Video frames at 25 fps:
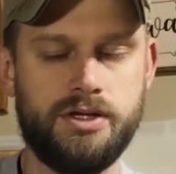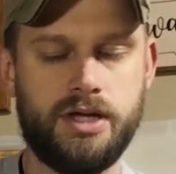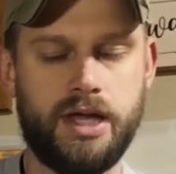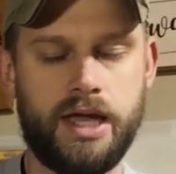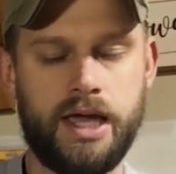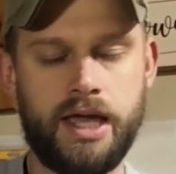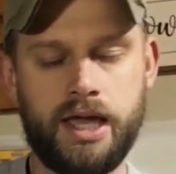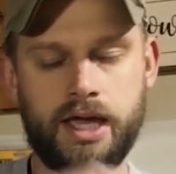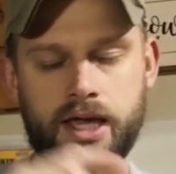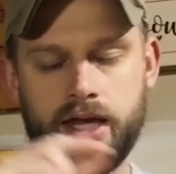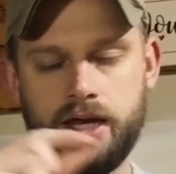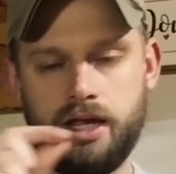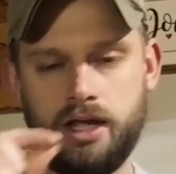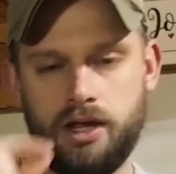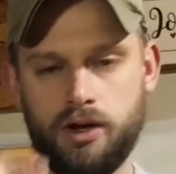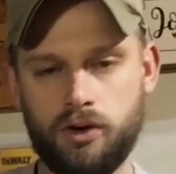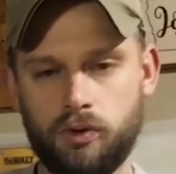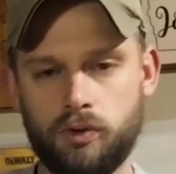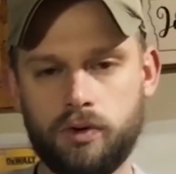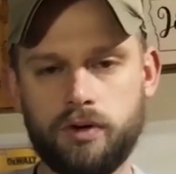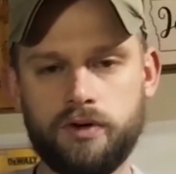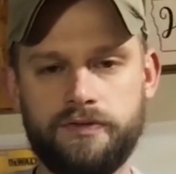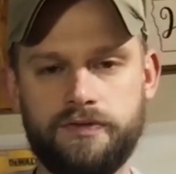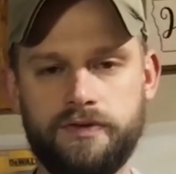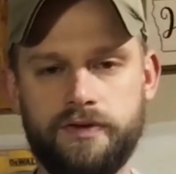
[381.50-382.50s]
and in
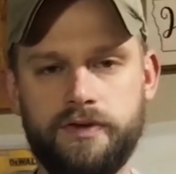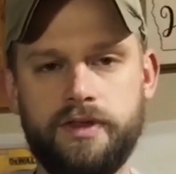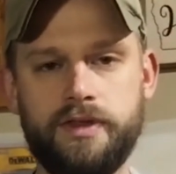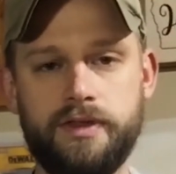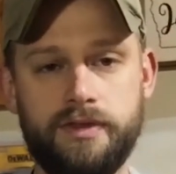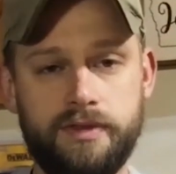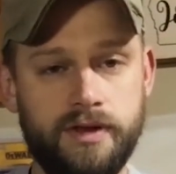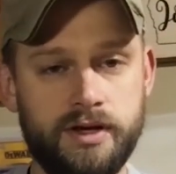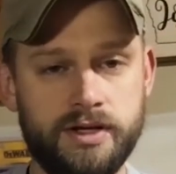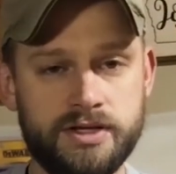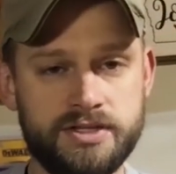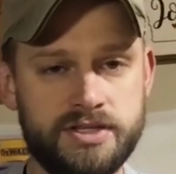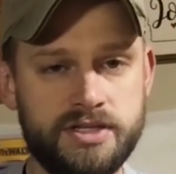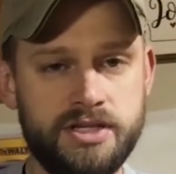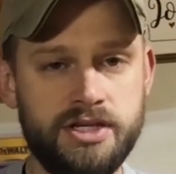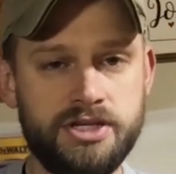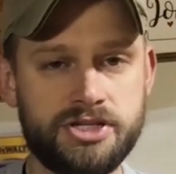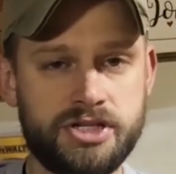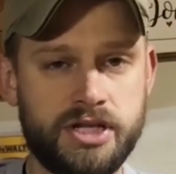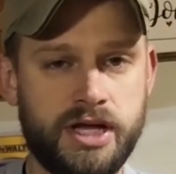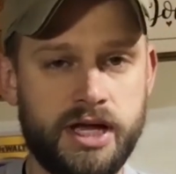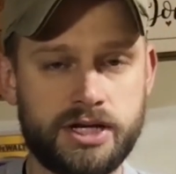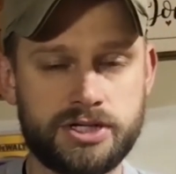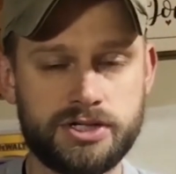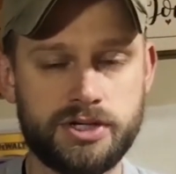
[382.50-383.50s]
order for a siege
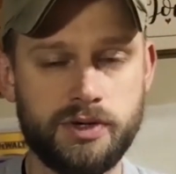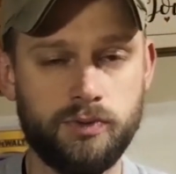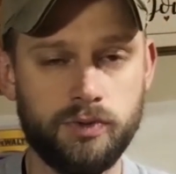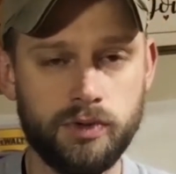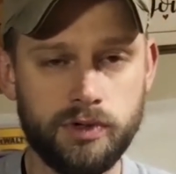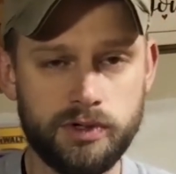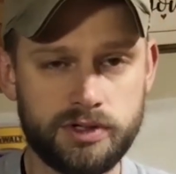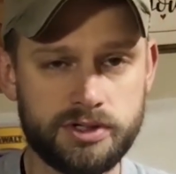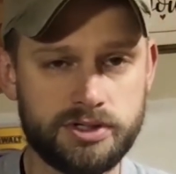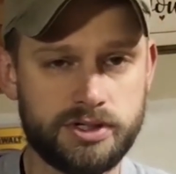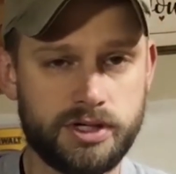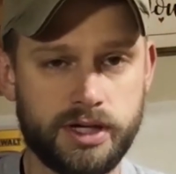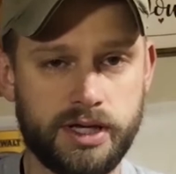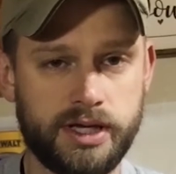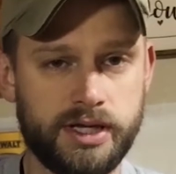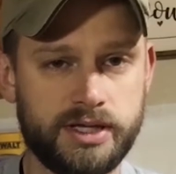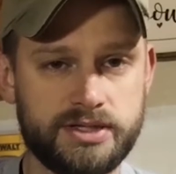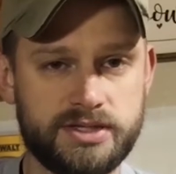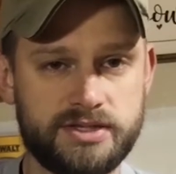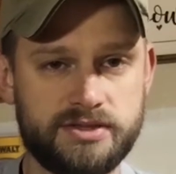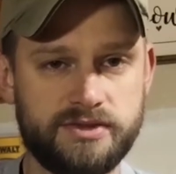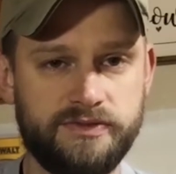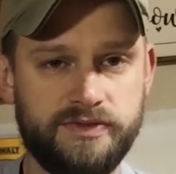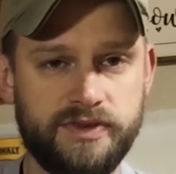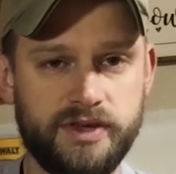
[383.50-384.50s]
to actually work
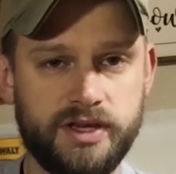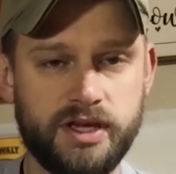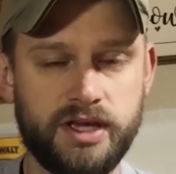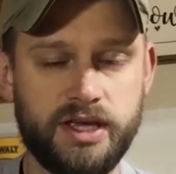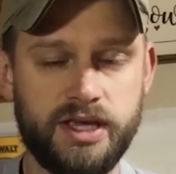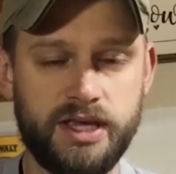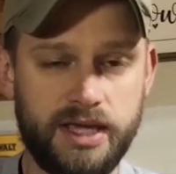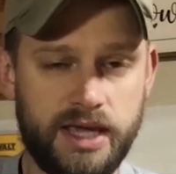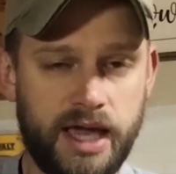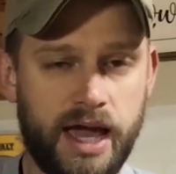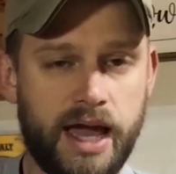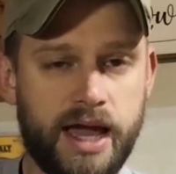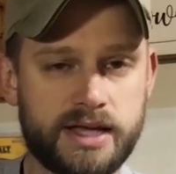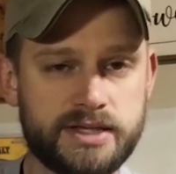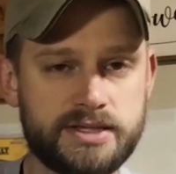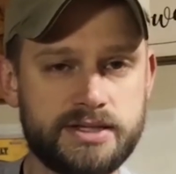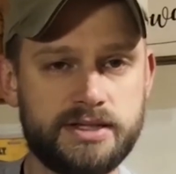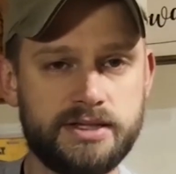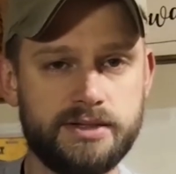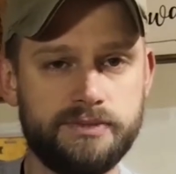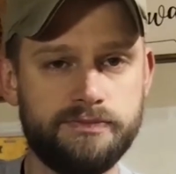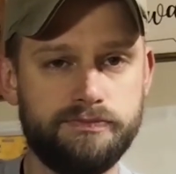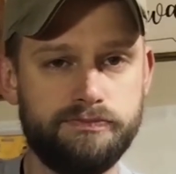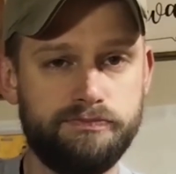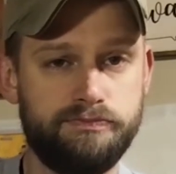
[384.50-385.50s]
against Sevilla, he has
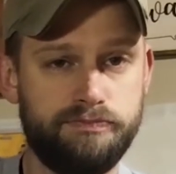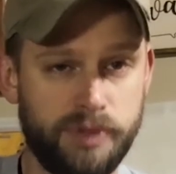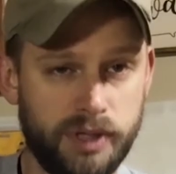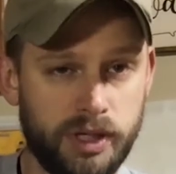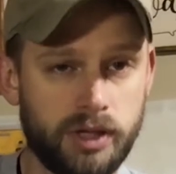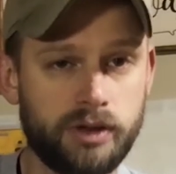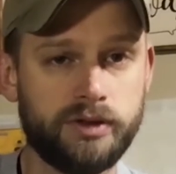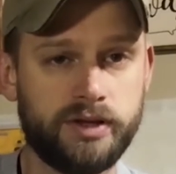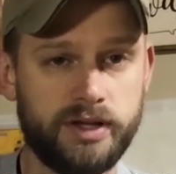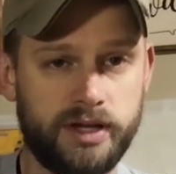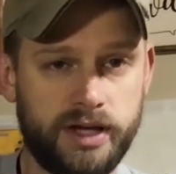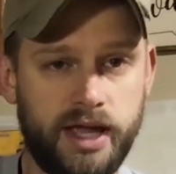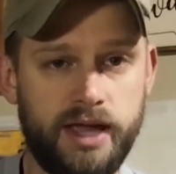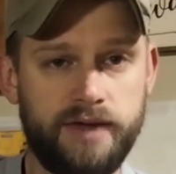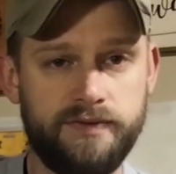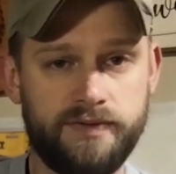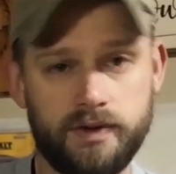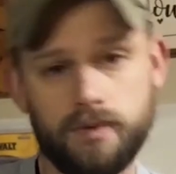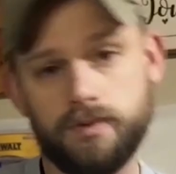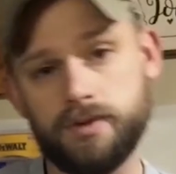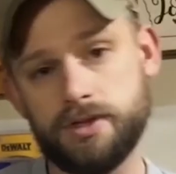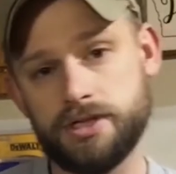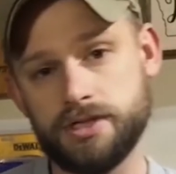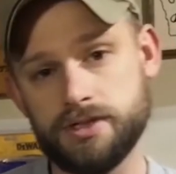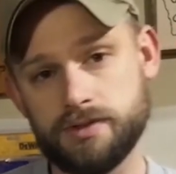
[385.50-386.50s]
to build a navy,
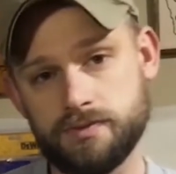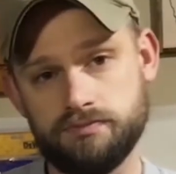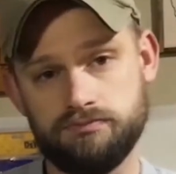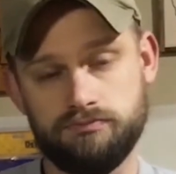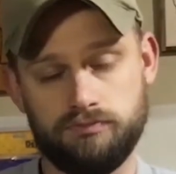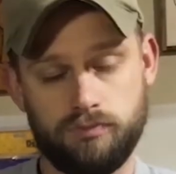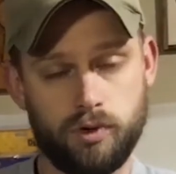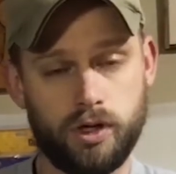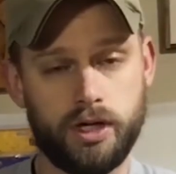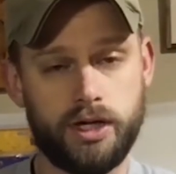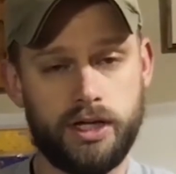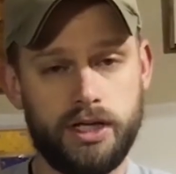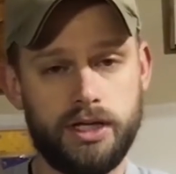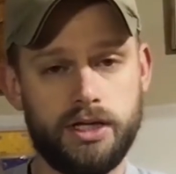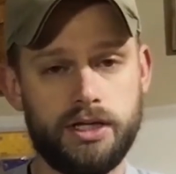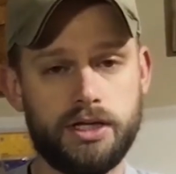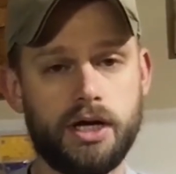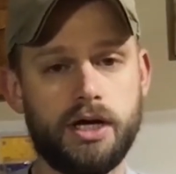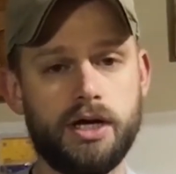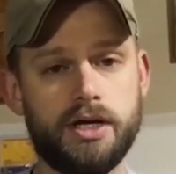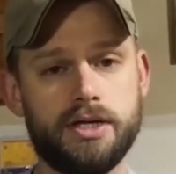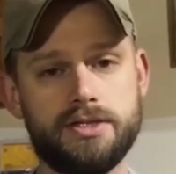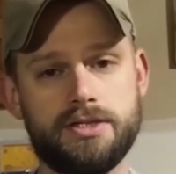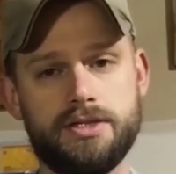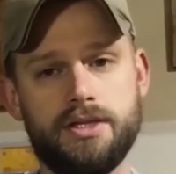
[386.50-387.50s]
which is what he
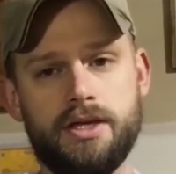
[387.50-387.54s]
does.